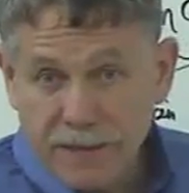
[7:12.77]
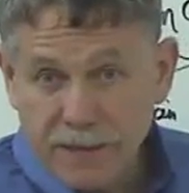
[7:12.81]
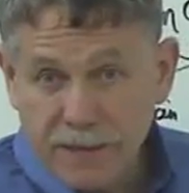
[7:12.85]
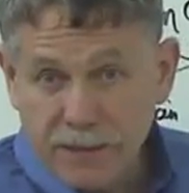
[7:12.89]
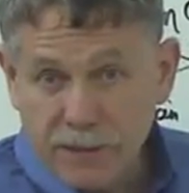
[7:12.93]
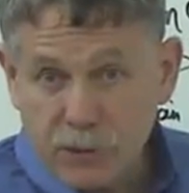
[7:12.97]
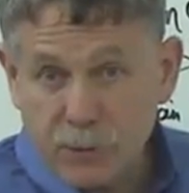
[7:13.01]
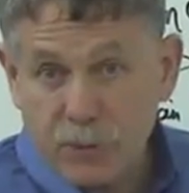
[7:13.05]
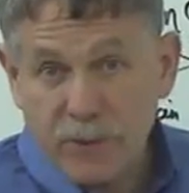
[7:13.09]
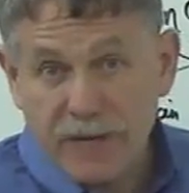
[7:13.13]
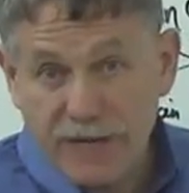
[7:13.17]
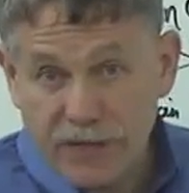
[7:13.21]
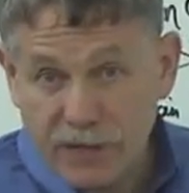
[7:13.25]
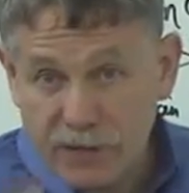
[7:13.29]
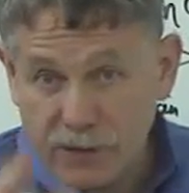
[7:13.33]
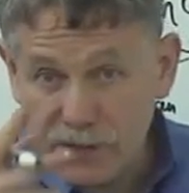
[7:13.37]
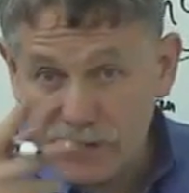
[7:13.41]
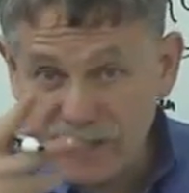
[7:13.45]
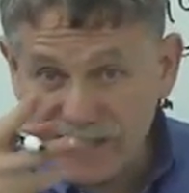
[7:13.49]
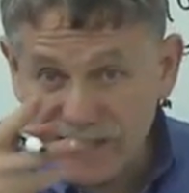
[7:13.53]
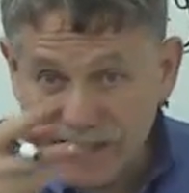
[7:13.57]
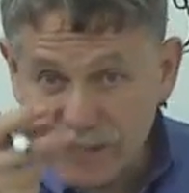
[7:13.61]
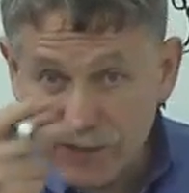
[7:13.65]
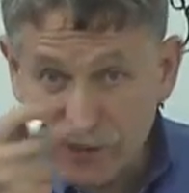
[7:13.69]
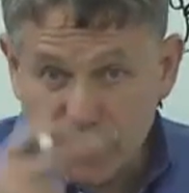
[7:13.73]
So we need
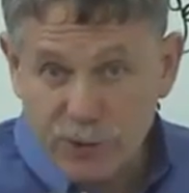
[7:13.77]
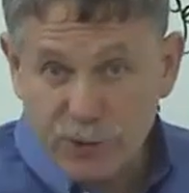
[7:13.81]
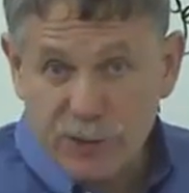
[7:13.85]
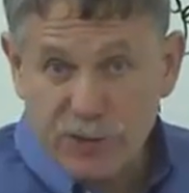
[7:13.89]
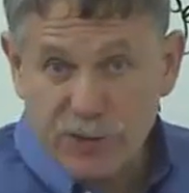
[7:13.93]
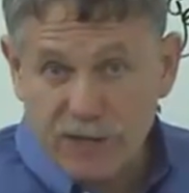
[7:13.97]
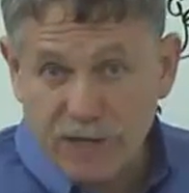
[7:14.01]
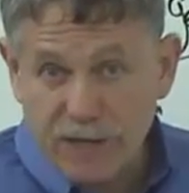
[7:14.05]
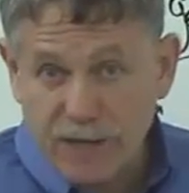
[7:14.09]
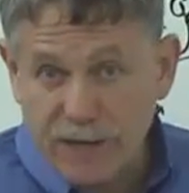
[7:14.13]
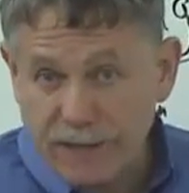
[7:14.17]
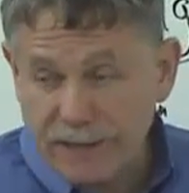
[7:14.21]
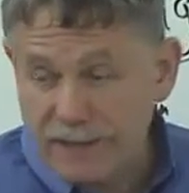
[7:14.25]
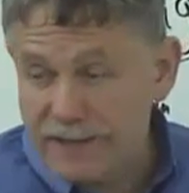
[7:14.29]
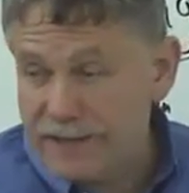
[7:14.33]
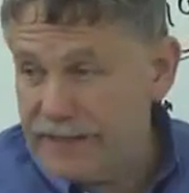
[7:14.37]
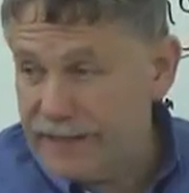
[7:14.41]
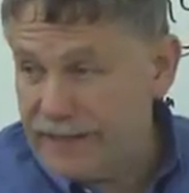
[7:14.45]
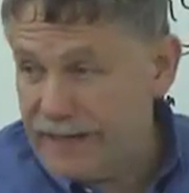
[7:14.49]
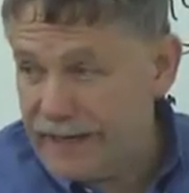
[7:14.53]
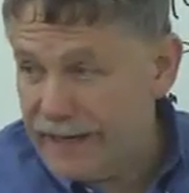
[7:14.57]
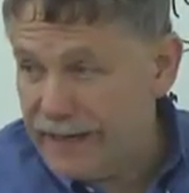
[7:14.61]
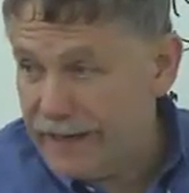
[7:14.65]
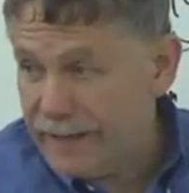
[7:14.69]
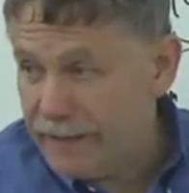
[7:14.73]
scissors to cut
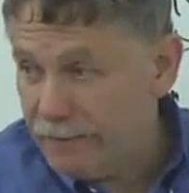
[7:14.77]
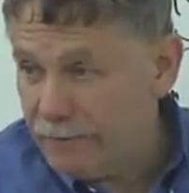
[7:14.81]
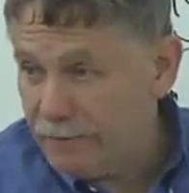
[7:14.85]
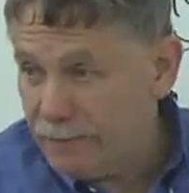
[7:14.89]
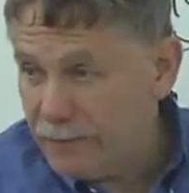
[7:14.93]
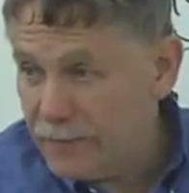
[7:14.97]
DNA.